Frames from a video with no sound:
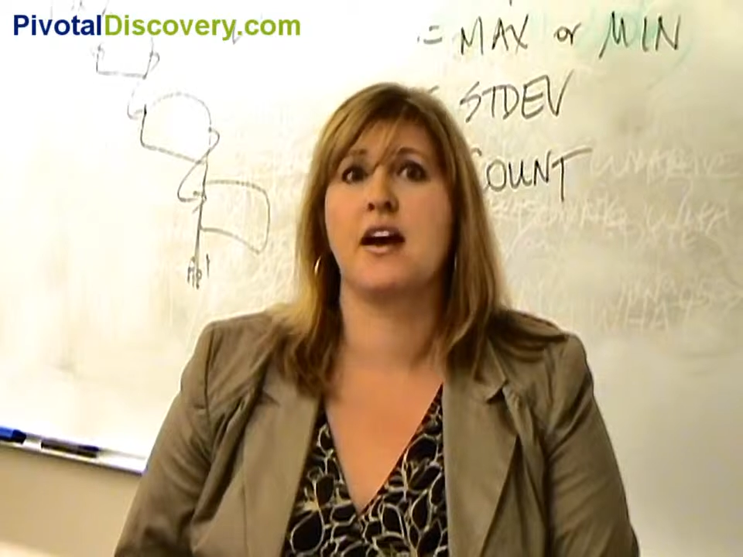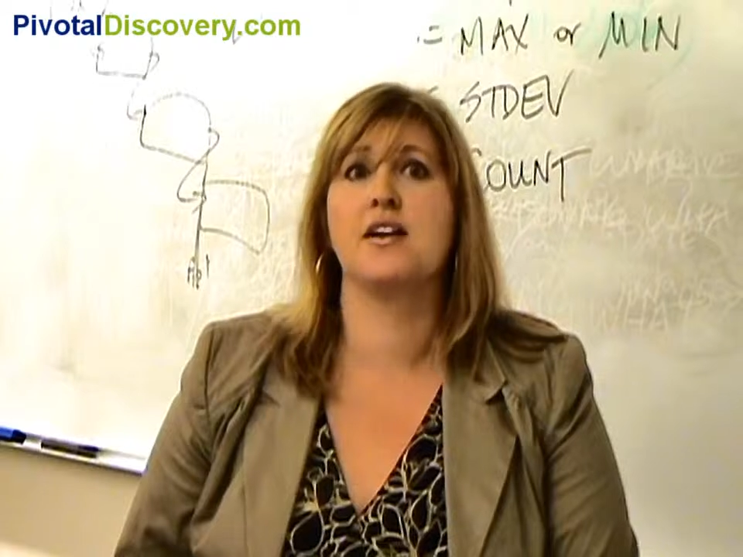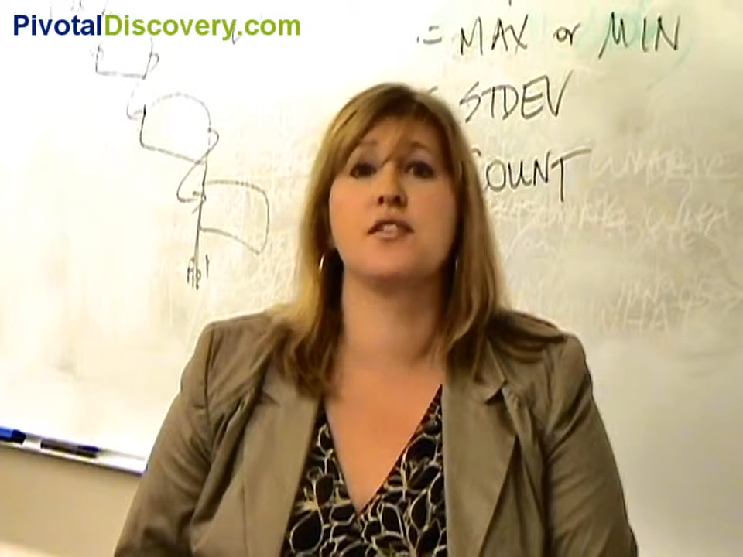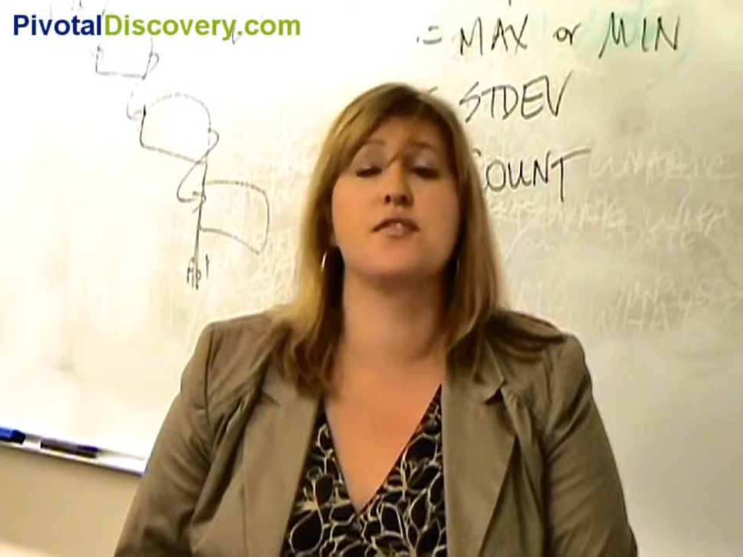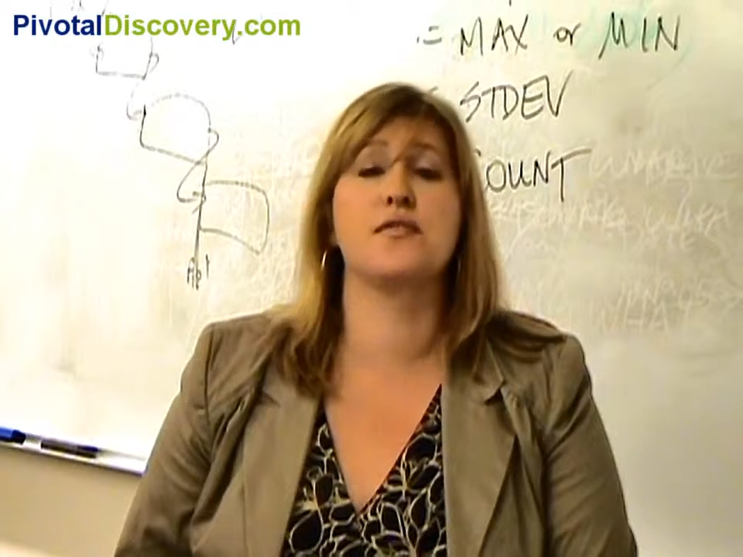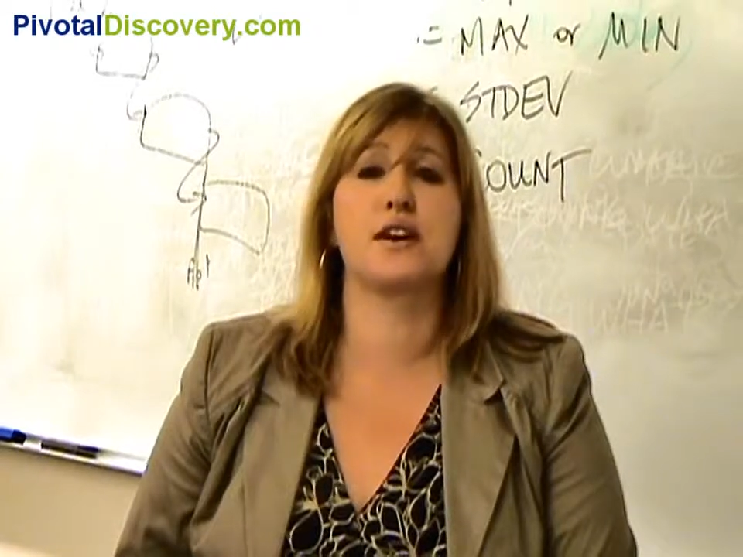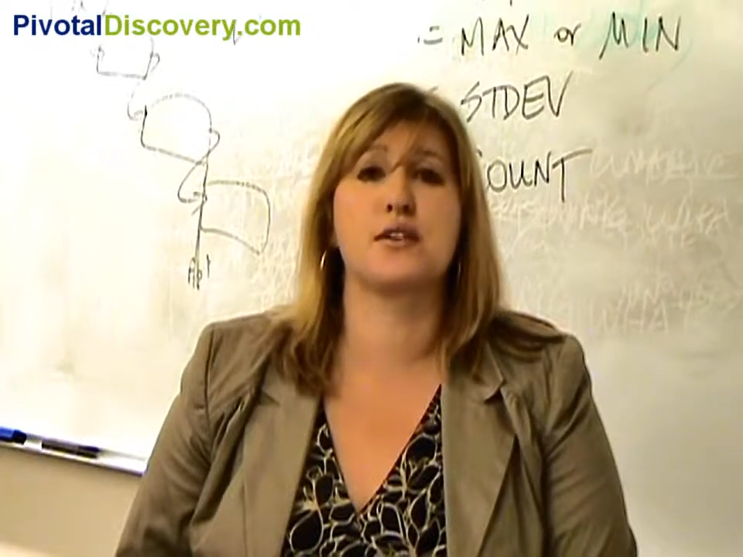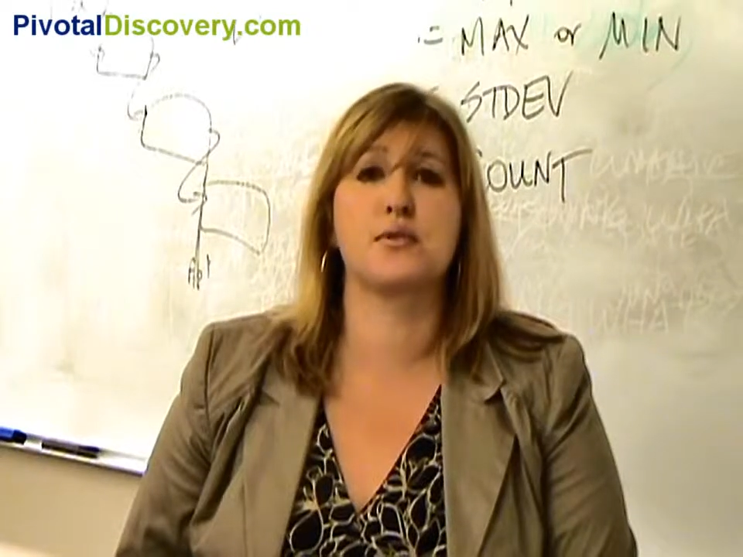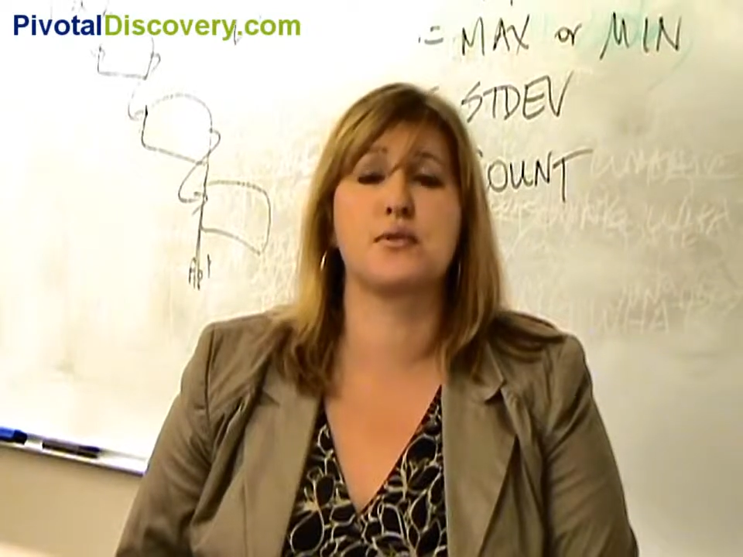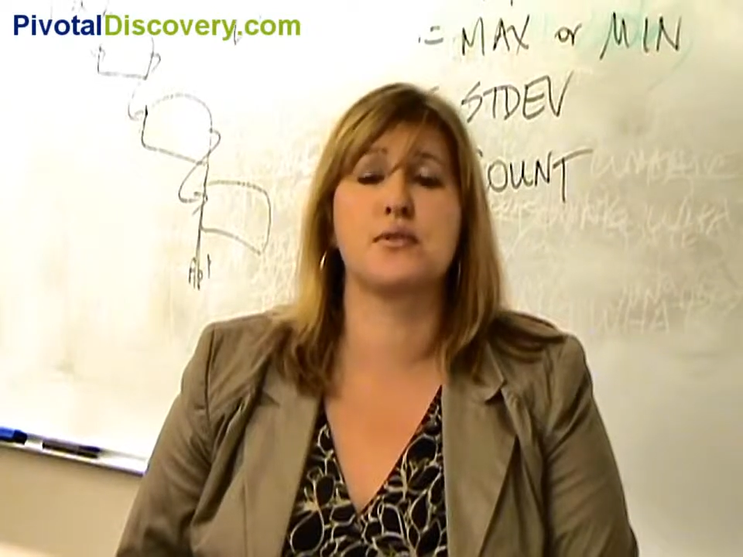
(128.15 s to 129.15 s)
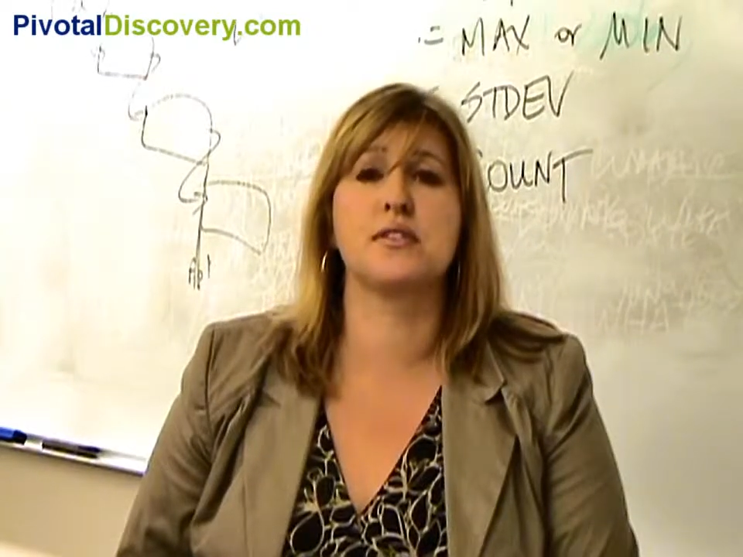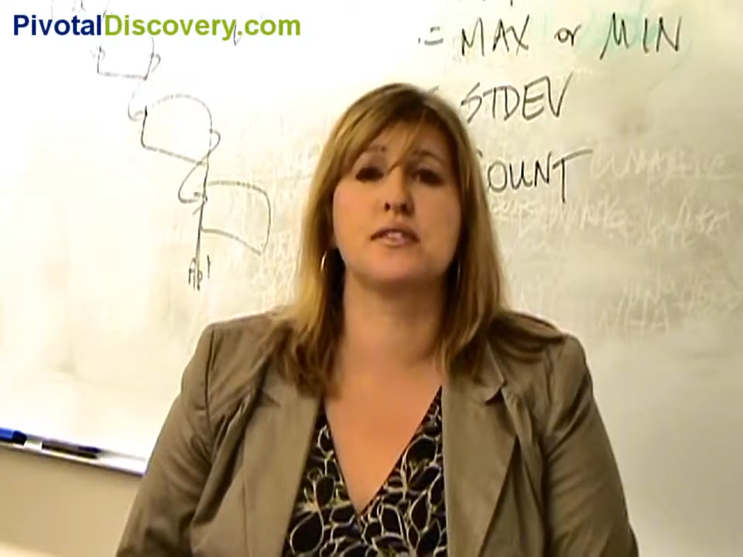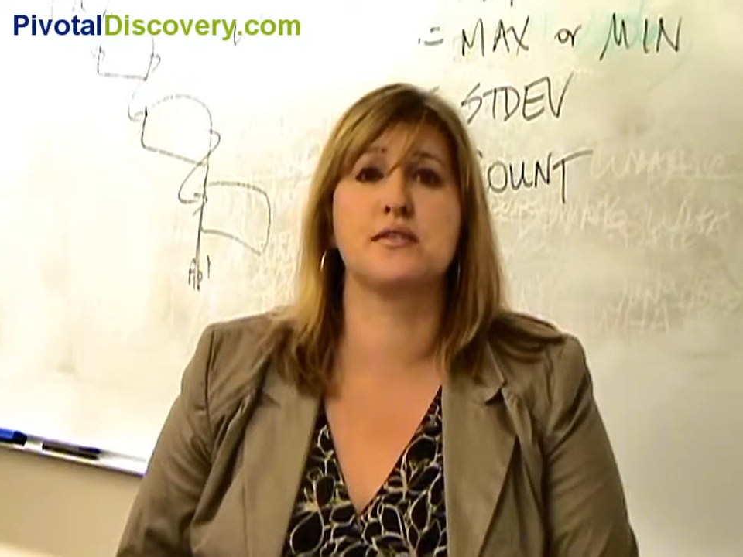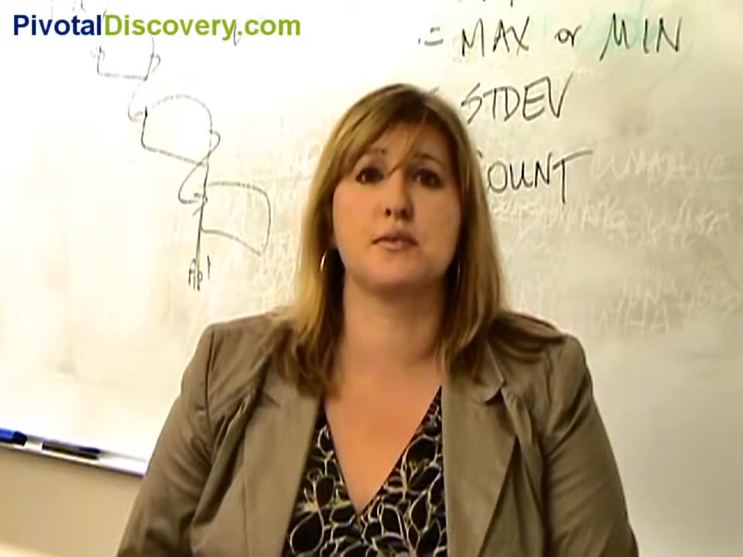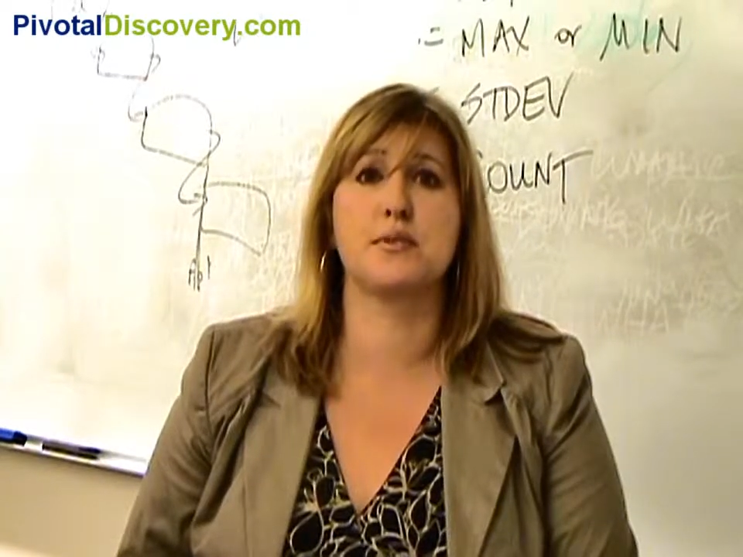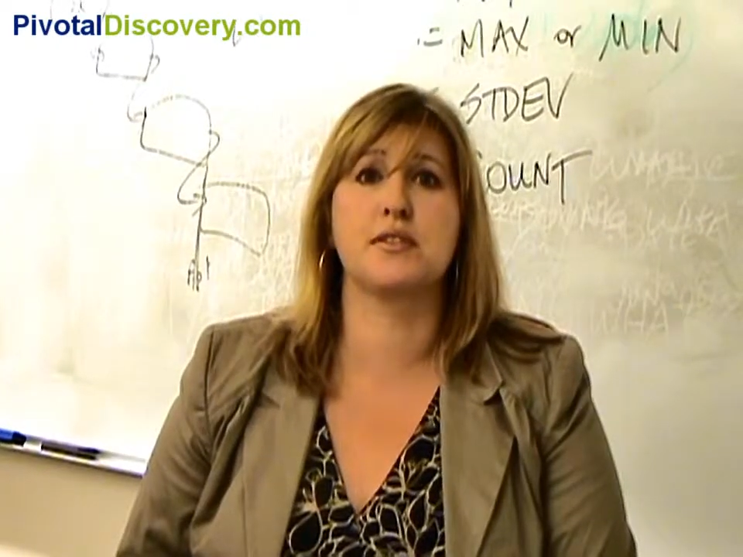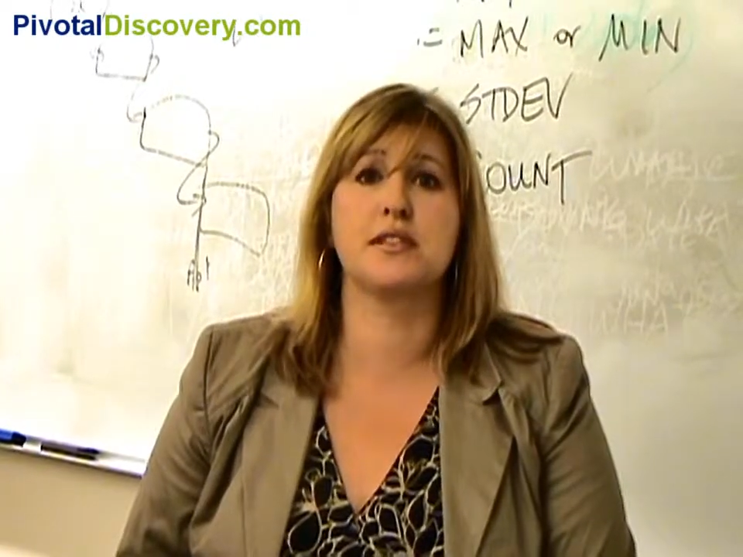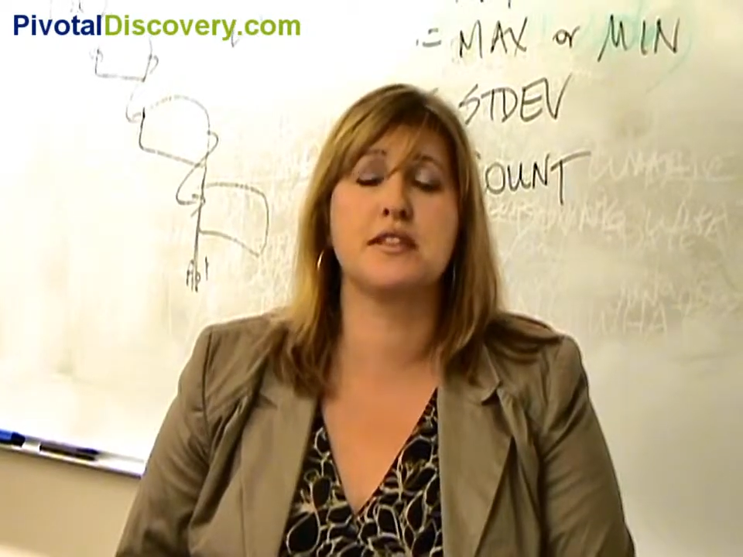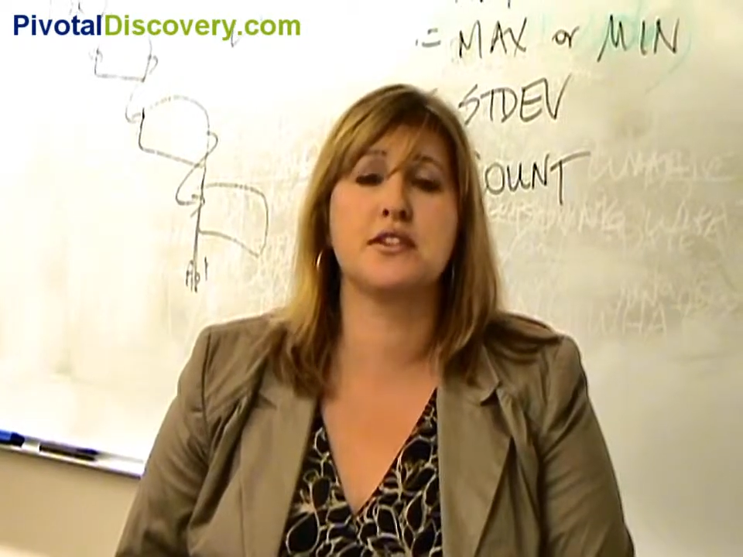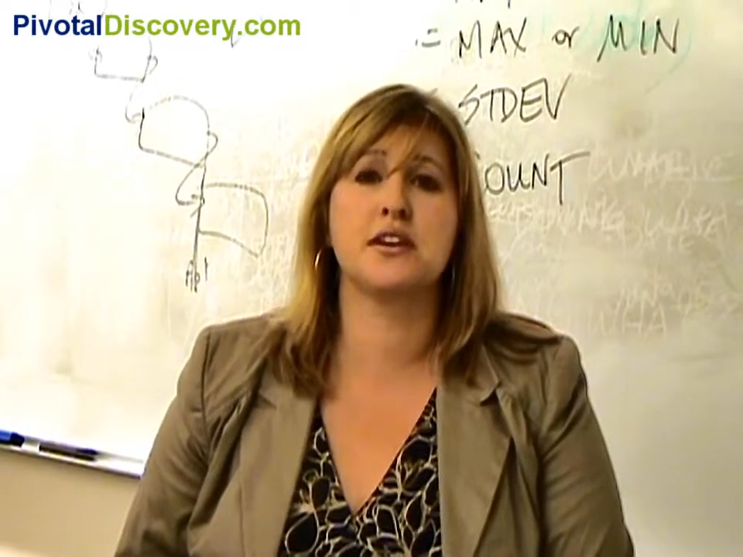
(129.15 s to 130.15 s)
under the federal rules of civil
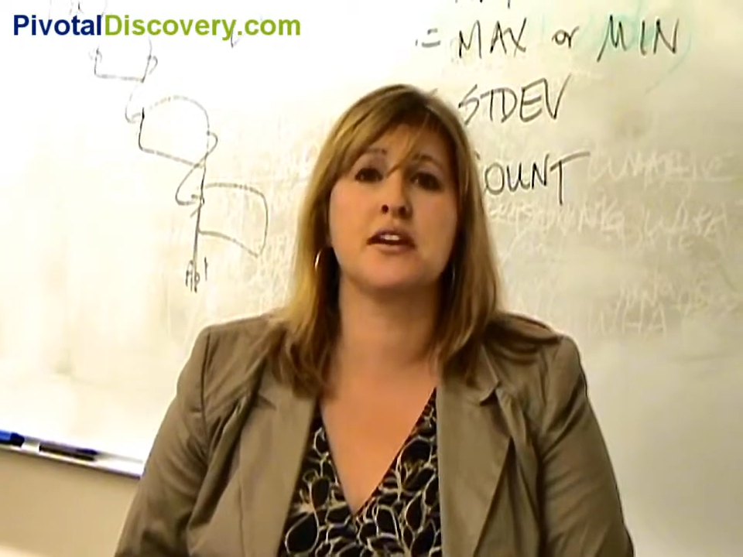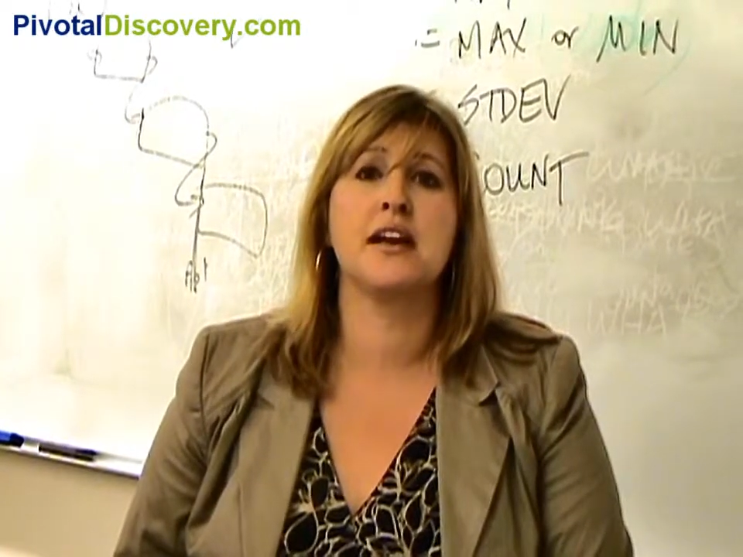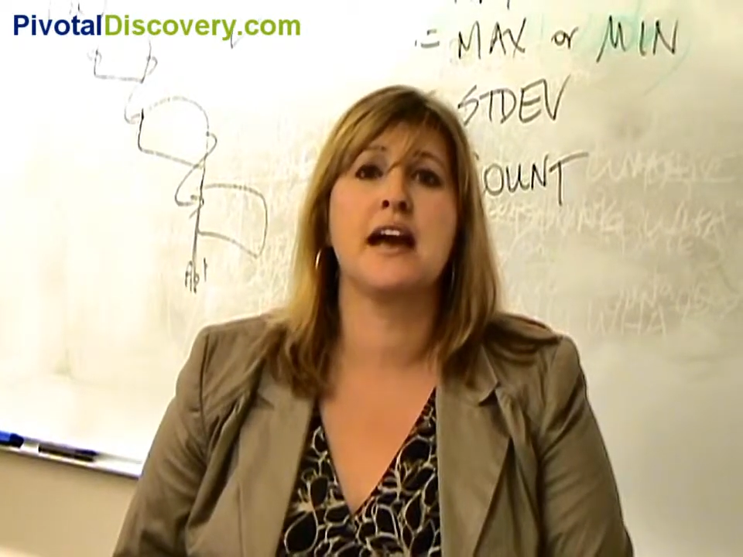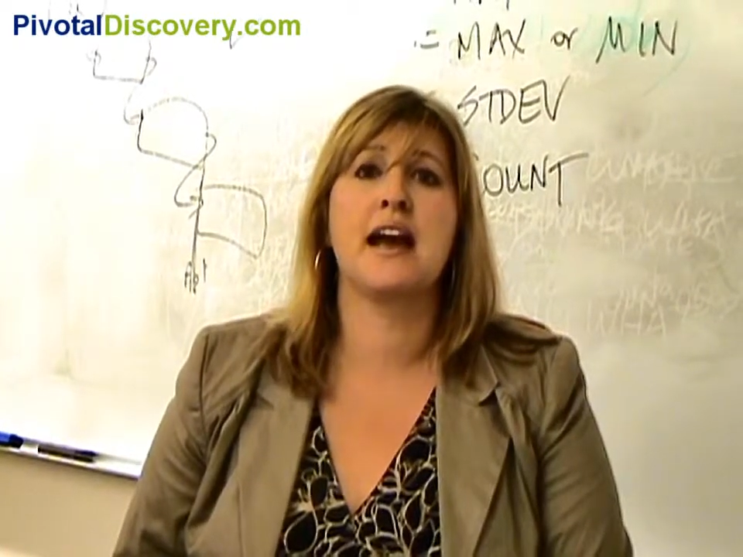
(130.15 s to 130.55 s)
procedure